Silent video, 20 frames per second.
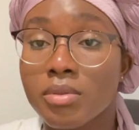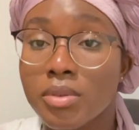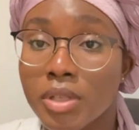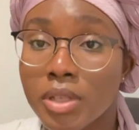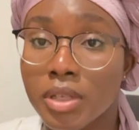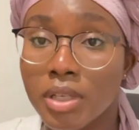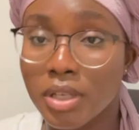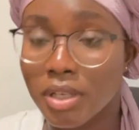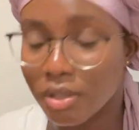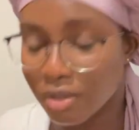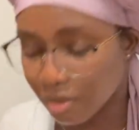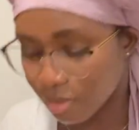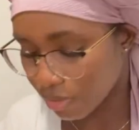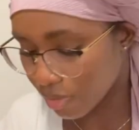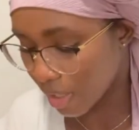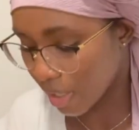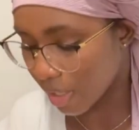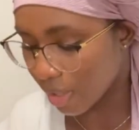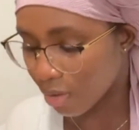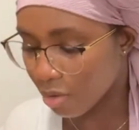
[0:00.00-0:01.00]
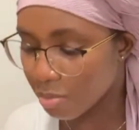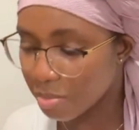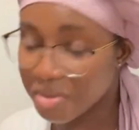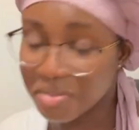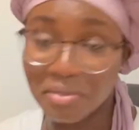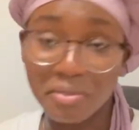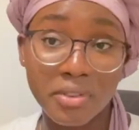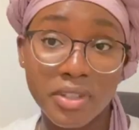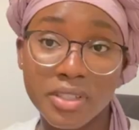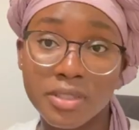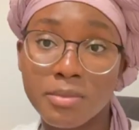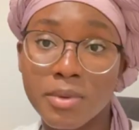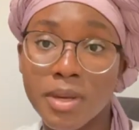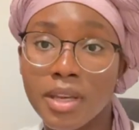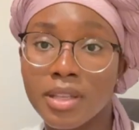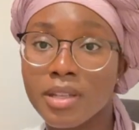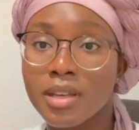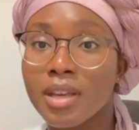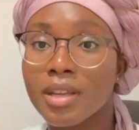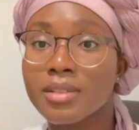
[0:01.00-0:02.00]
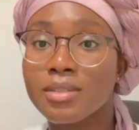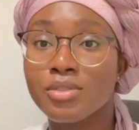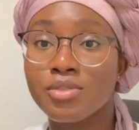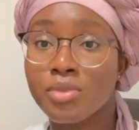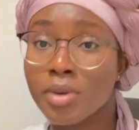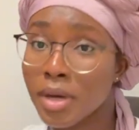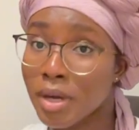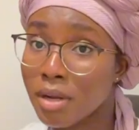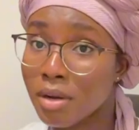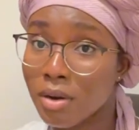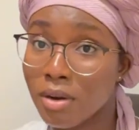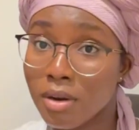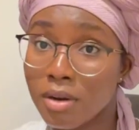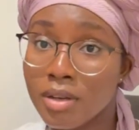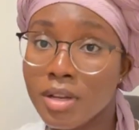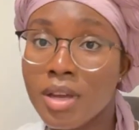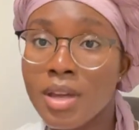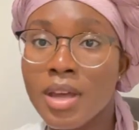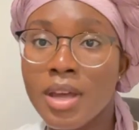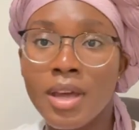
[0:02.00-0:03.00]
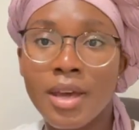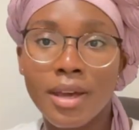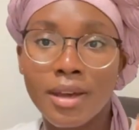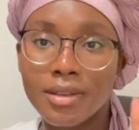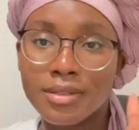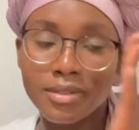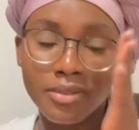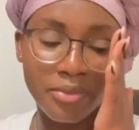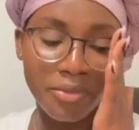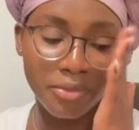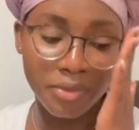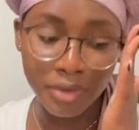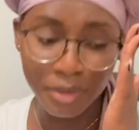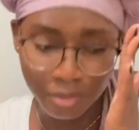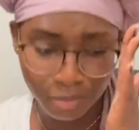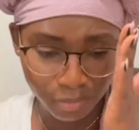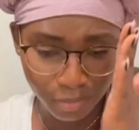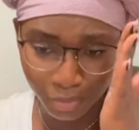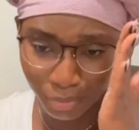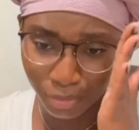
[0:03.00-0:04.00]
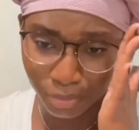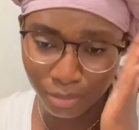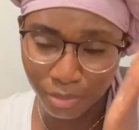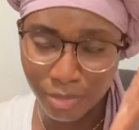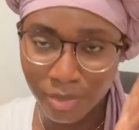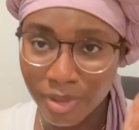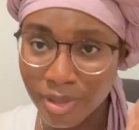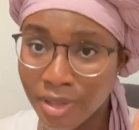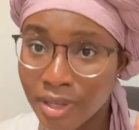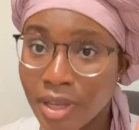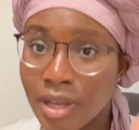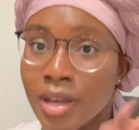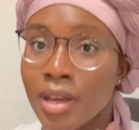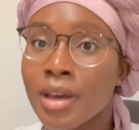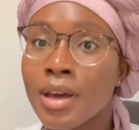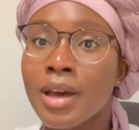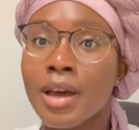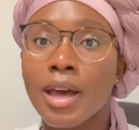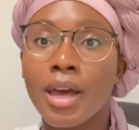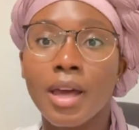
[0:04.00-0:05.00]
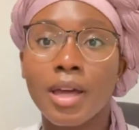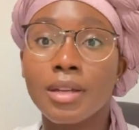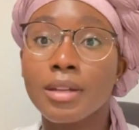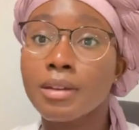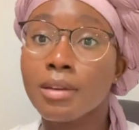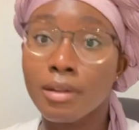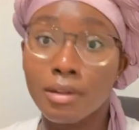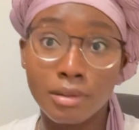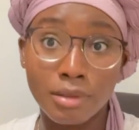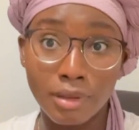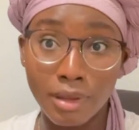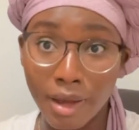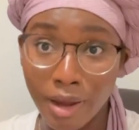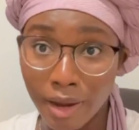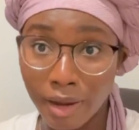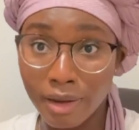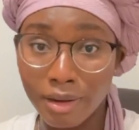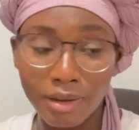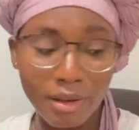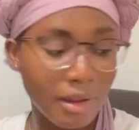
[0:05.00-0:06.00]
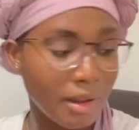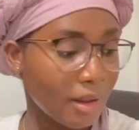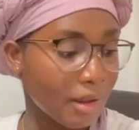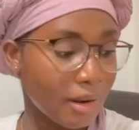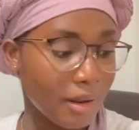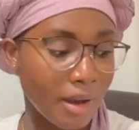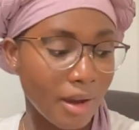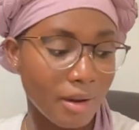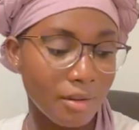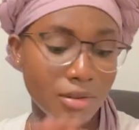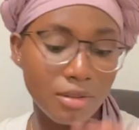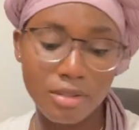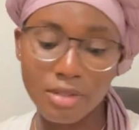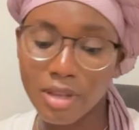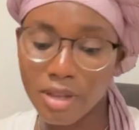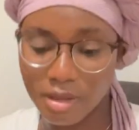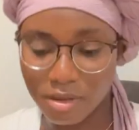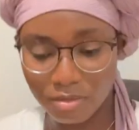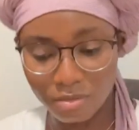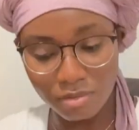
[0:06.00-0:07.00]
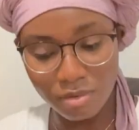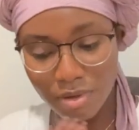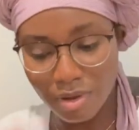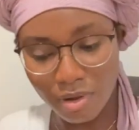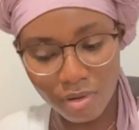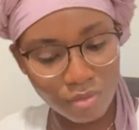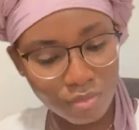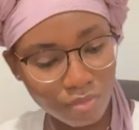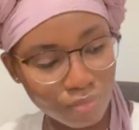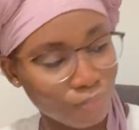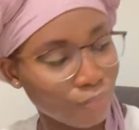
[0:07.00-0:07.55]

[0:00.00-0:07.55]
really cute. I hope it fits me. I didn't get to try it on because the fitting room had a line, and I was like, no.